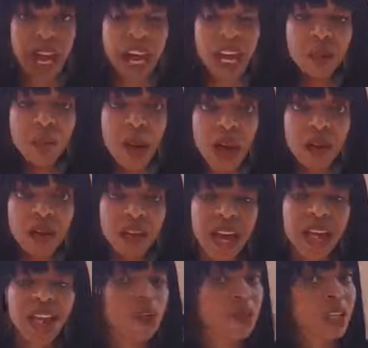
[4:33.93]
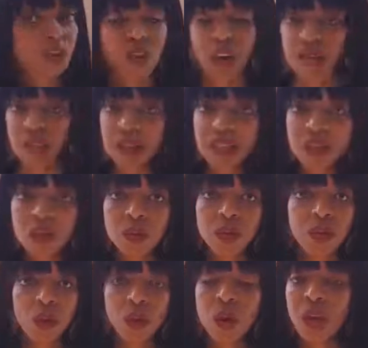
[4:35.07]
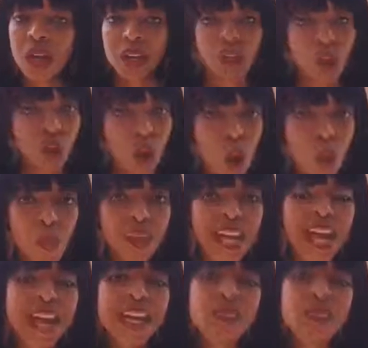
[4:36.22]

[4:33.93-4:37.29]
And part of that is, okay, so everybody's, has got hope again.